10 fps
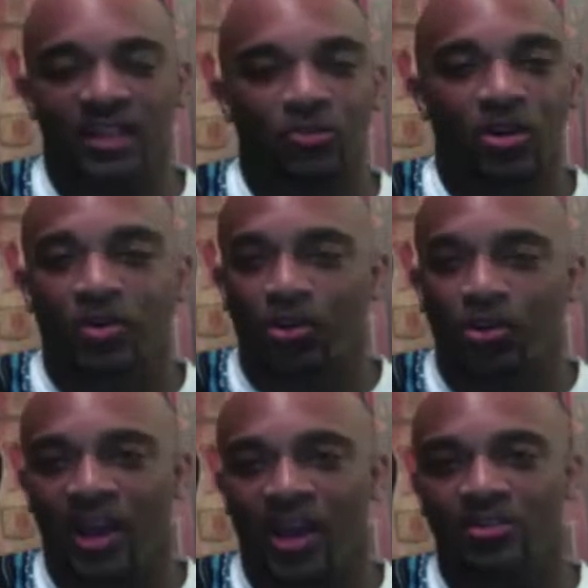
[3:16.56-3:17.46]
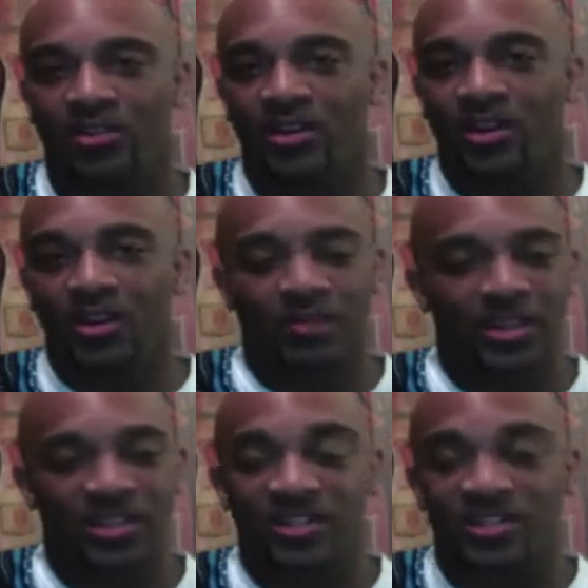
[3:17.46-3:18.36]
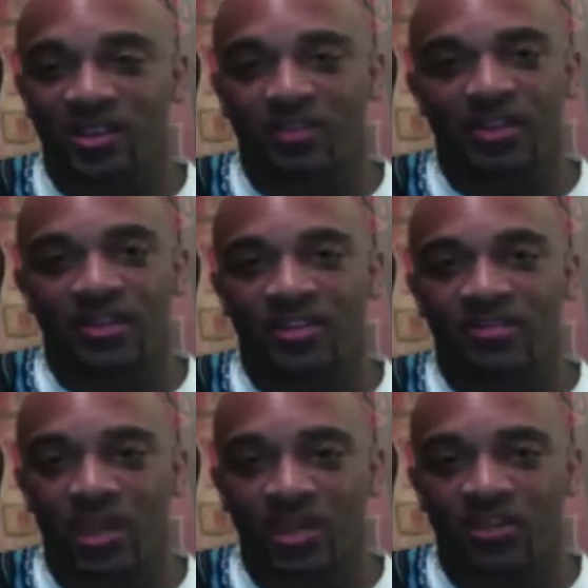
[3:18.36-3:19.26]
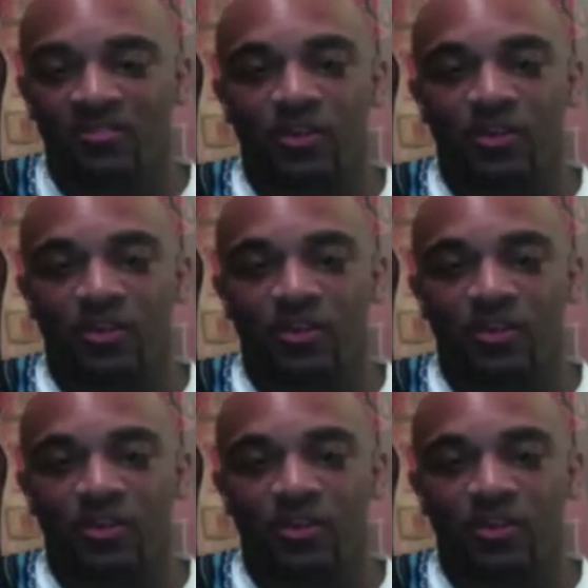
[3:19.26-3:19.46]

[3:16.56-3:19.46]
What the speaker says: And I want to point out, because this is something that the media